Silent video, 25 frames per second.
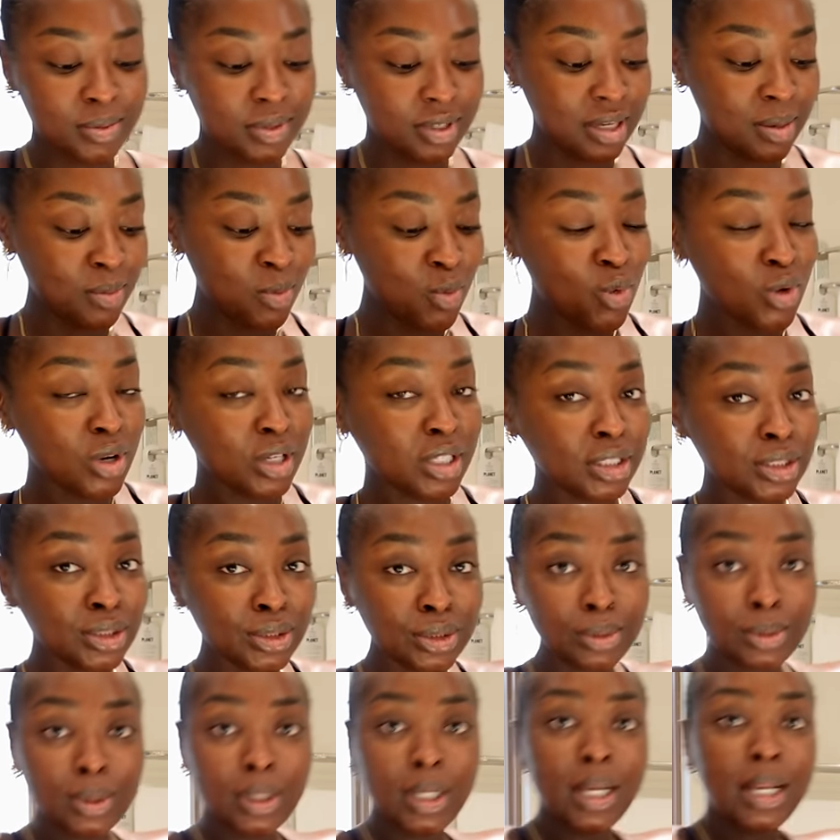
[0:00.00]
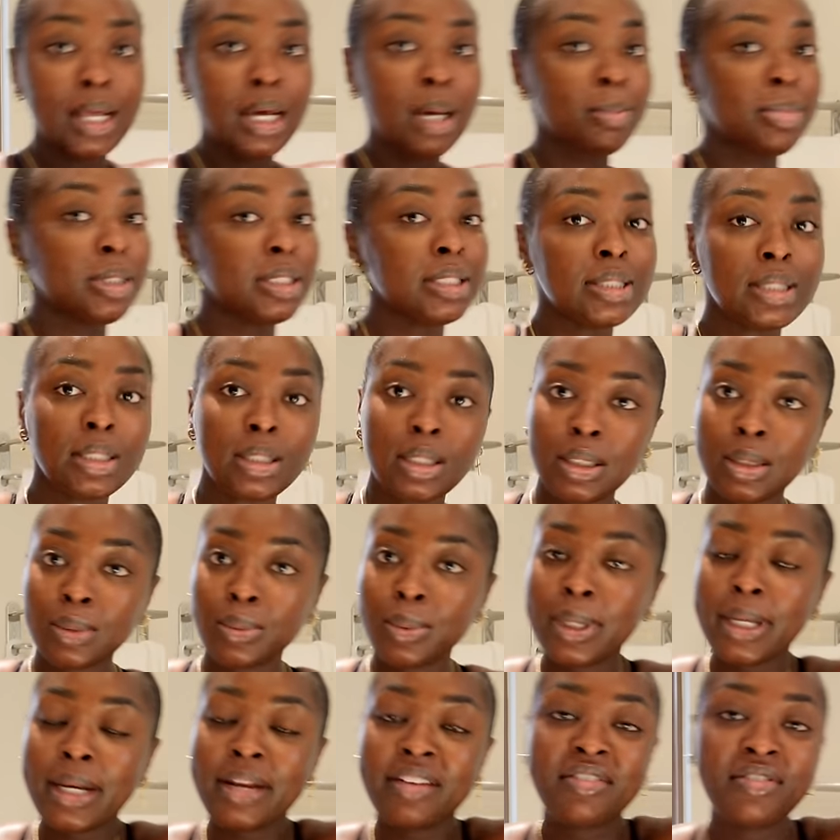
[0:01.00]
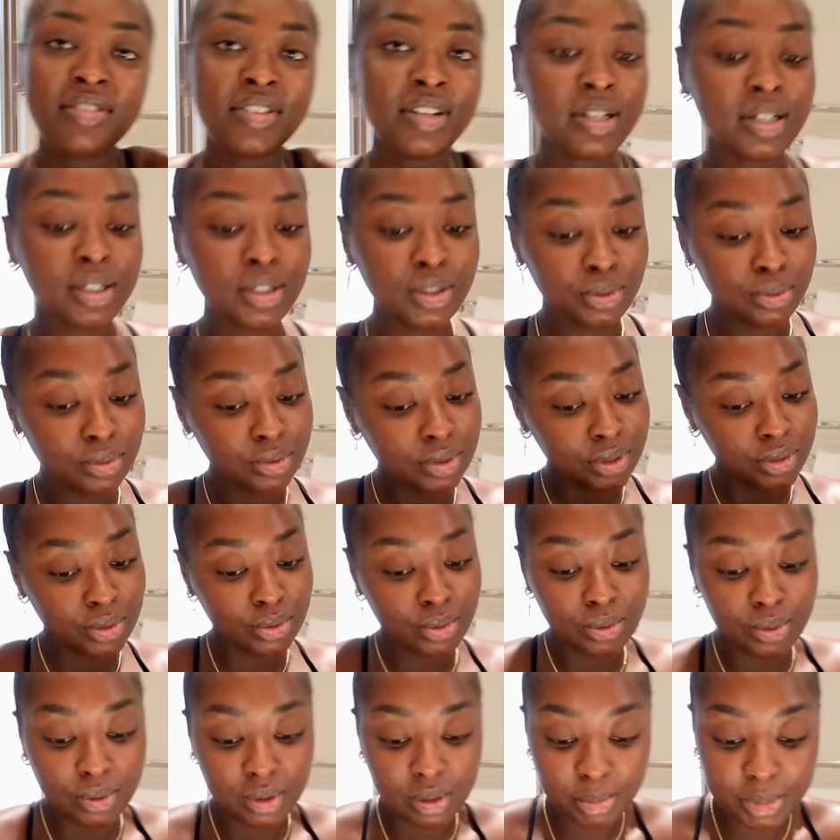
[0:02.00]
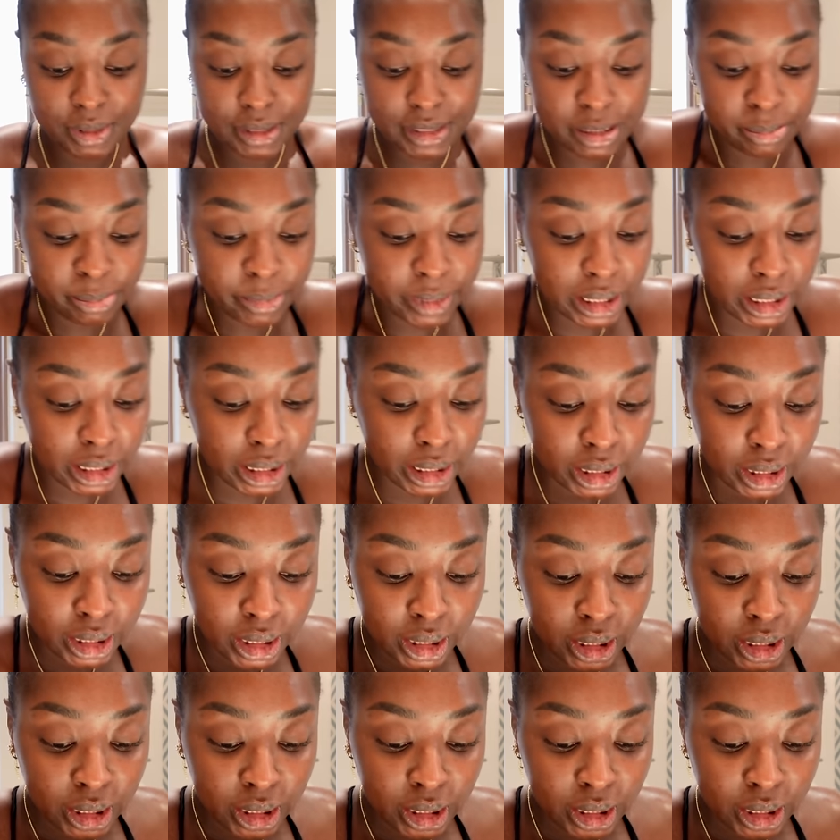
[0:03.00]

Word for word: when I'm walking through the lobbies and the whatever, you know you're gonna be smelling